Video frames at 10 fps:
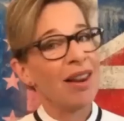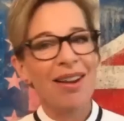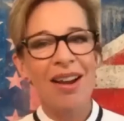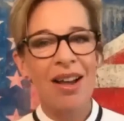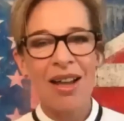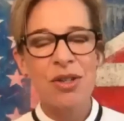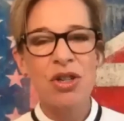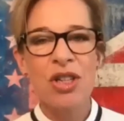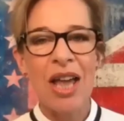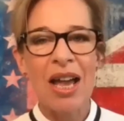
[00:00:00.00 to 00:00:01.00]
as
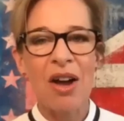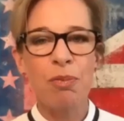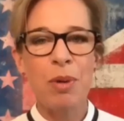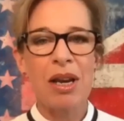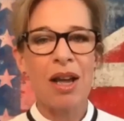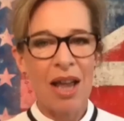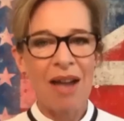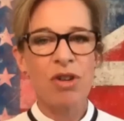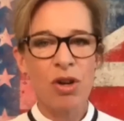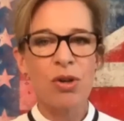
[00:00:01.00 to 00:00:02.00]
you say, I
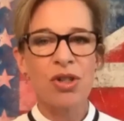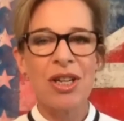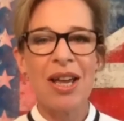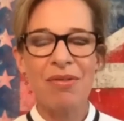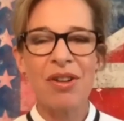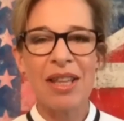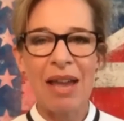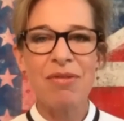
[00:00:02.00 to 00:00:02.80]
have lost everything.